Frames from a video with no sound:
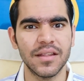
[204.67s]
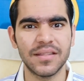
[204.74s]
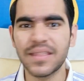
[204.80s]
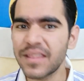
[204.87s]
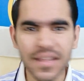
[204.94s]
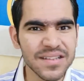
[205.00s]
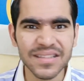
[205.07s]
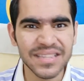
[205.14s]

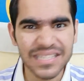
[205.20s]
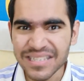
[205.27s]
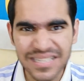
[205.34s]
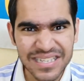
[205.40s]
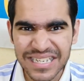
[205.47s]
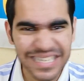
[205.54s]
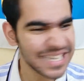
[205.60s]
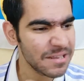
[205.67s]

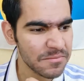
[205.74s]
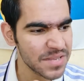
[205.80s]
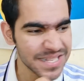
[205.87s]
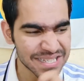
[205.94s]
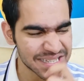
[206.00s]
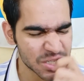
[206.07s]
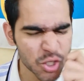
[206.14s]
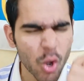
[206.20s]
this team
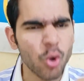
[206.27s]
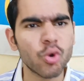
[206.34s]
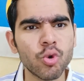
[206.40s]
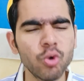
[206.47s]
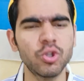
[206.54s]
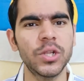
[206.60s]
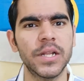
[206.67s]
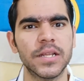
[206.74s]
is so
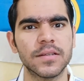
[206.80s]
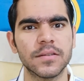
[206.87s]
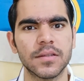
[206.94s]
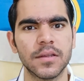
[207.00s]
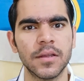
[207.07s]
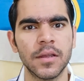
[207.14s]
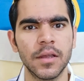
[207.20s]
ruthless.